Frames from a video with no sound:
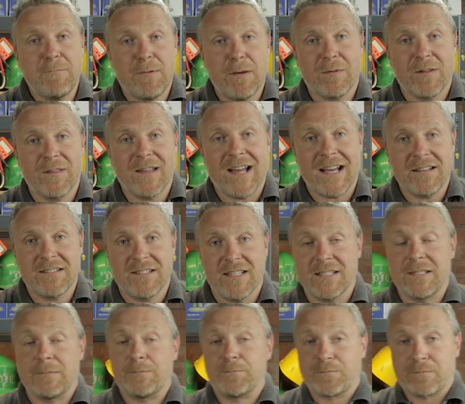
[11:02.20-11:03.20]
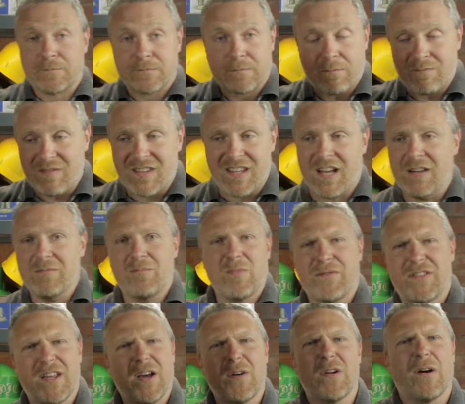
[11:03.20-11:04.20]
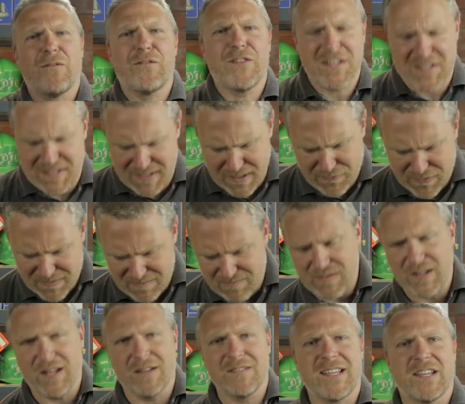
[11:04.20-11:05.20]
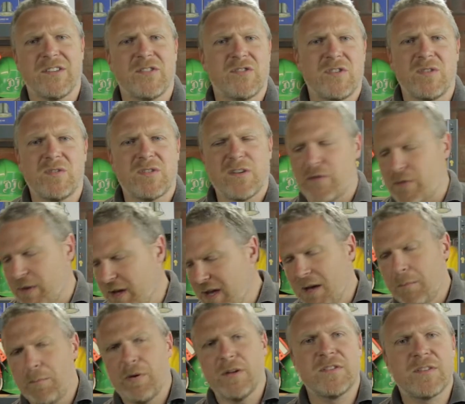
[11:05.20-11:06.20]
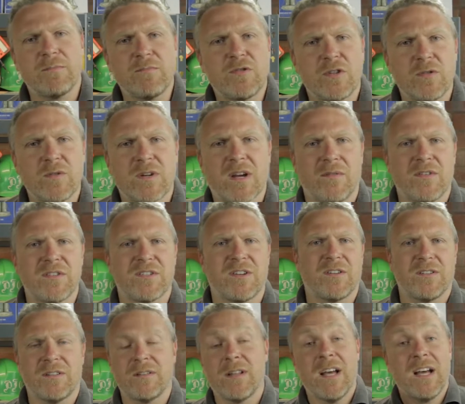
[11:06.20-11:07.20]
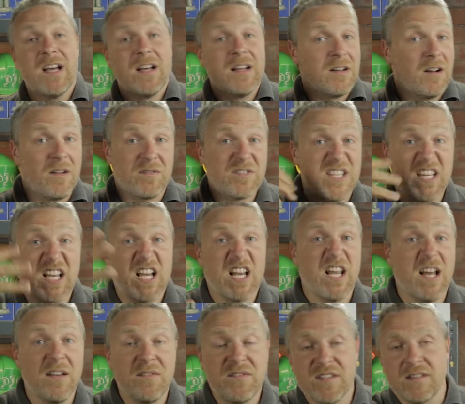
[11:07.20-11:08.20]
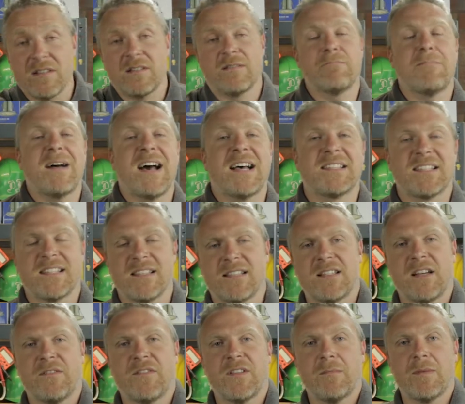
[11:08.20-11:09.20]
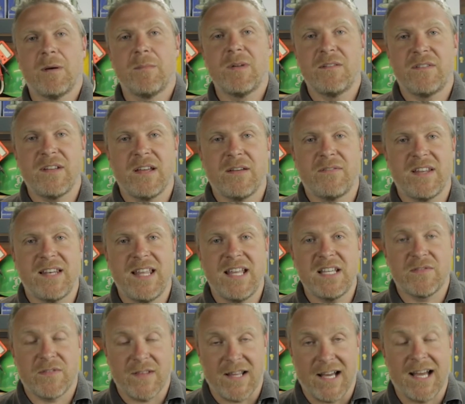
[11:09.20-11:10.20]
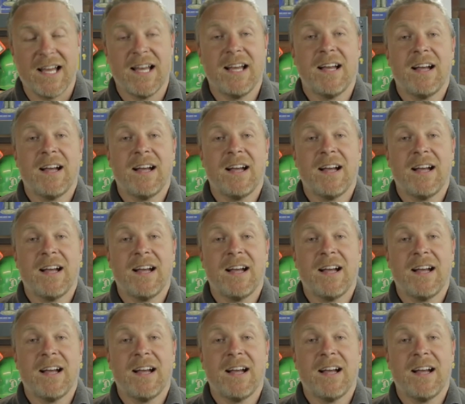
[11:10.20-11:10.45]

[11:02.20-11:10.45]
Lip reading: people in their houses, with the old obvious stuff, taking your shoes off or putting some shoe covers on, and obviously gloves and masks and stuff at the moment if it needs for that.